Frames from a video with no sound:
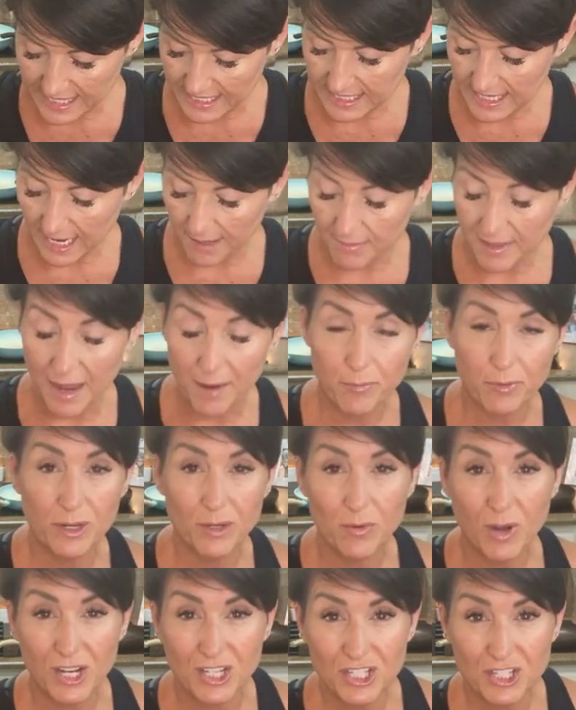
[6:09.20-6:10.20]
the time, now I
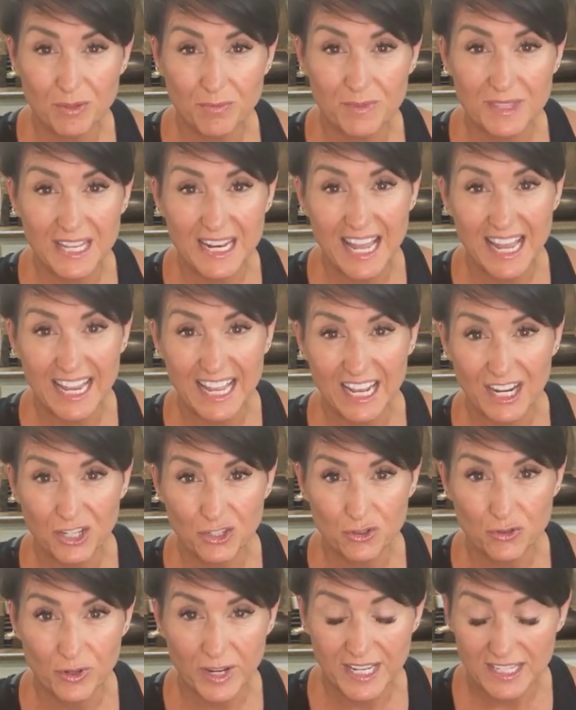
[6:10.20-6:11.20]
pre-washed them, then I kind of
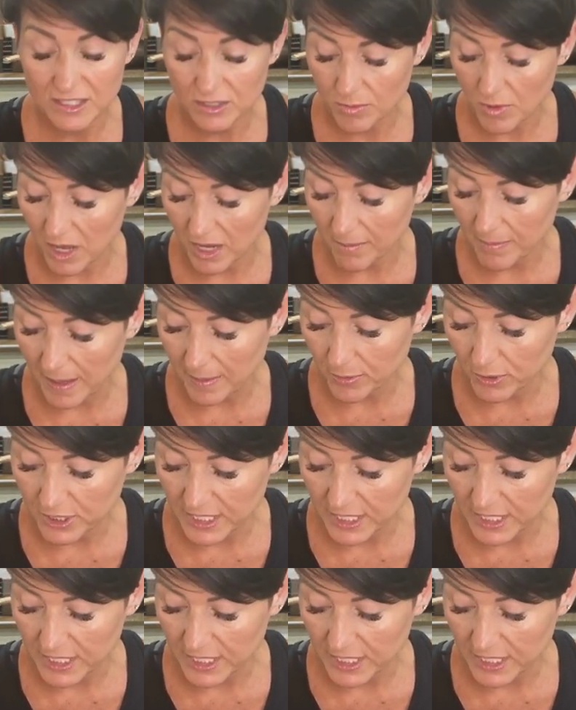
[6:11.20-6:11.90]
drained them on a paper